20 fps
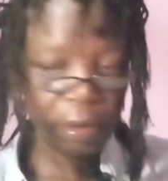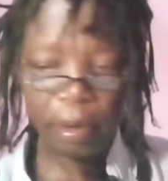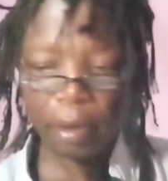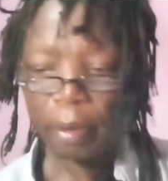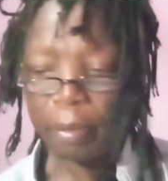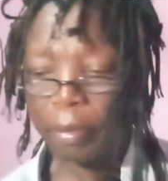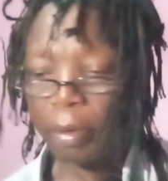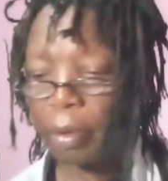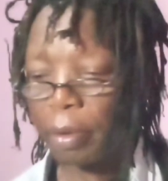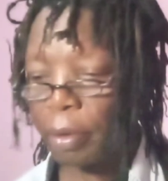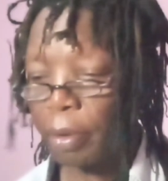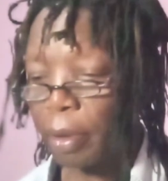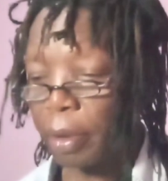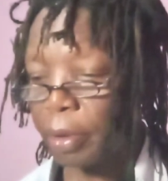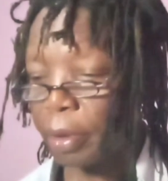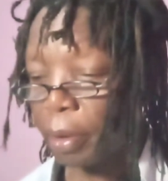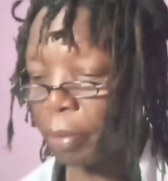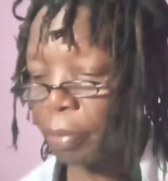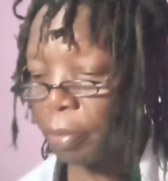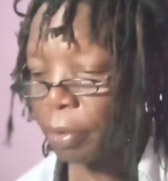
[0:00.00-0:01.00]
you are
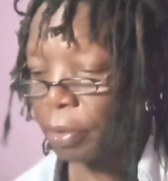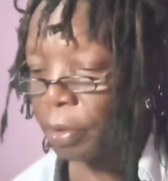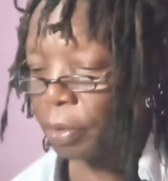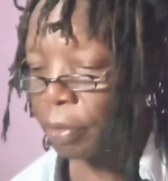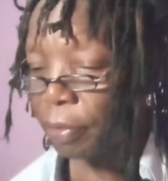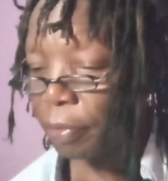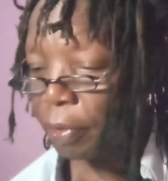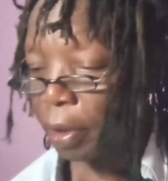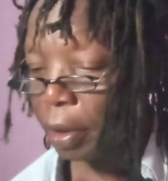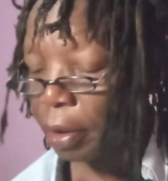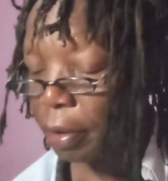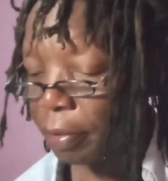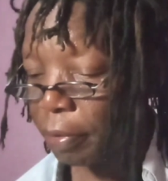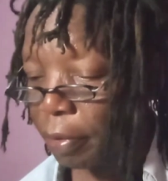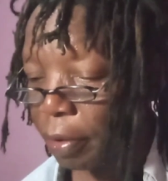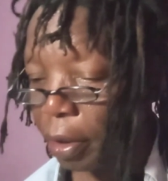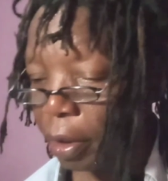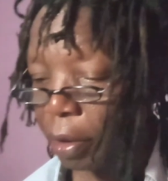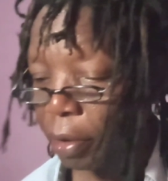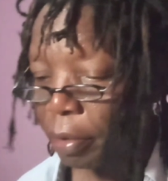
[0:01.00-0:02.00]
supposed to find the
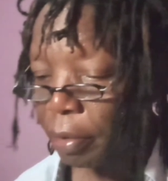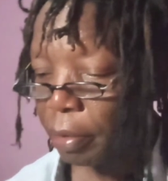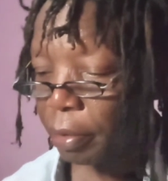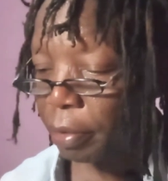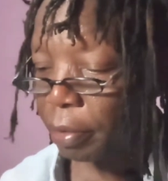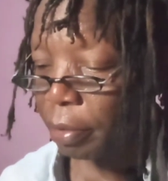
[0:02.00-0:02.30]
value.